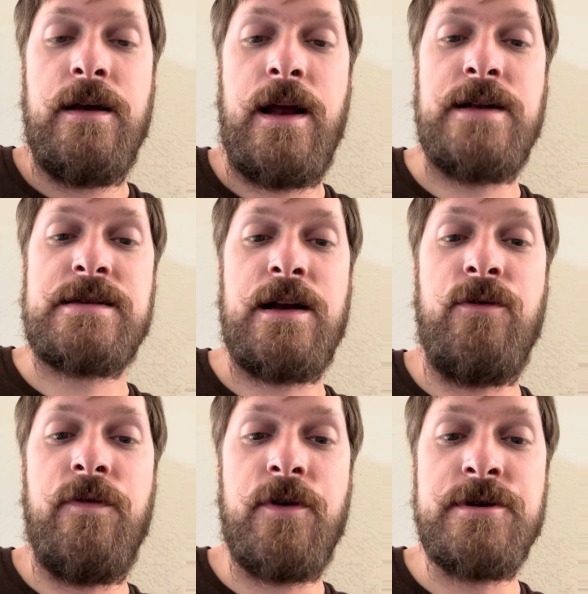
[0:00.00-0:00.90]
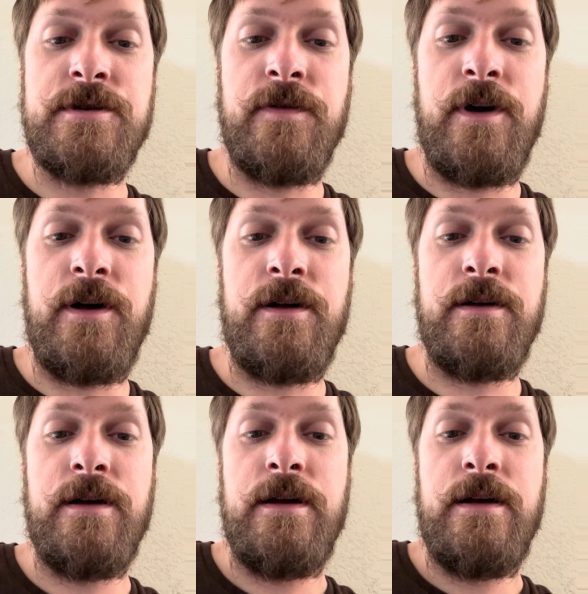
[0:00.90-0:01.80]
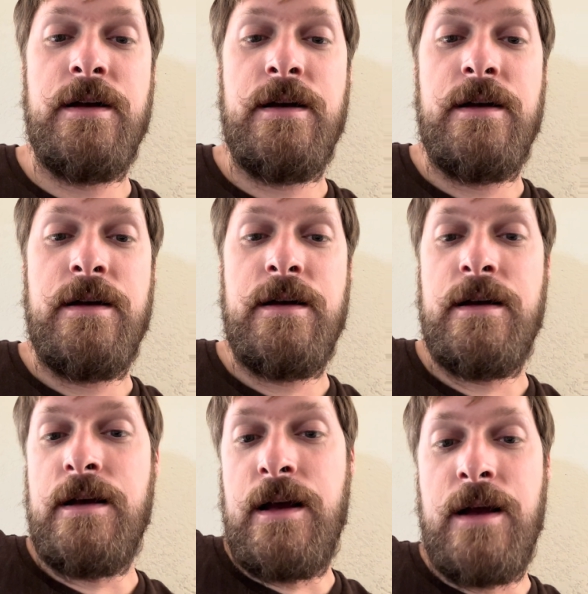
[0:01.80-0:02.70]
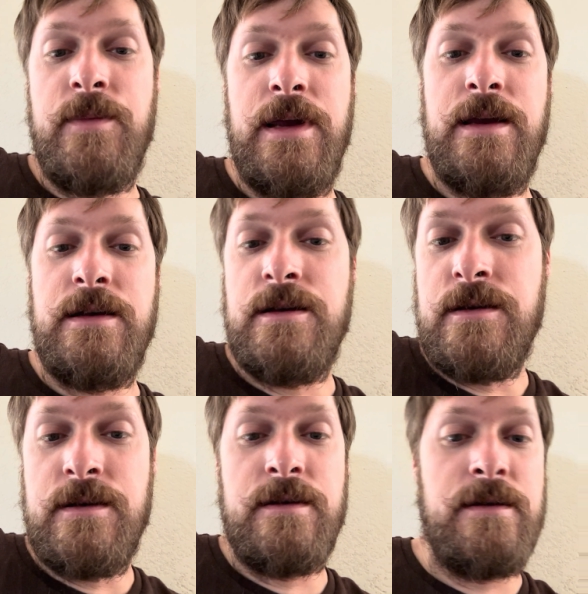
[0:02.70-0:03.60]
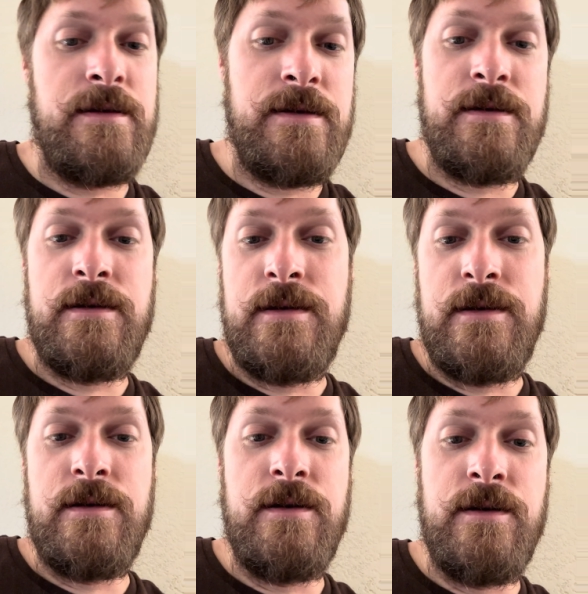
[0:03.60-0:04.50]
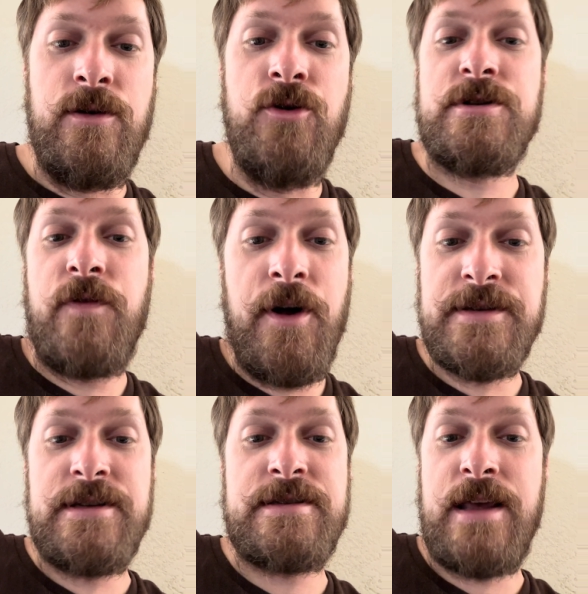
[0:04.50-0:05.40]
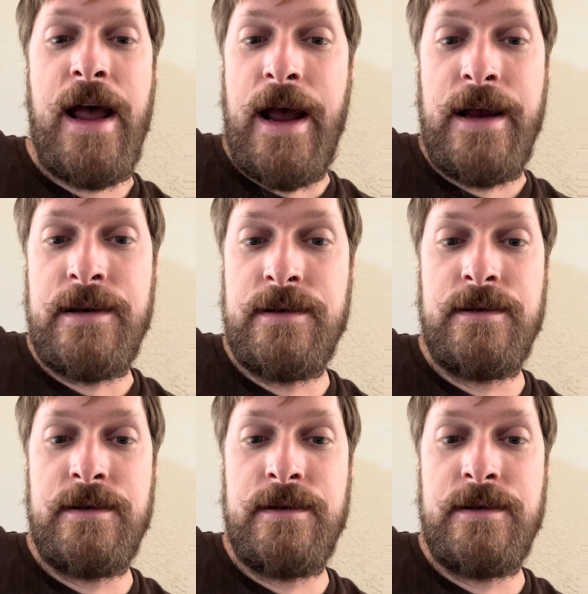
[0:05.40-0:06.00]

And it's like, well, first of all, I mean, whose fault is that?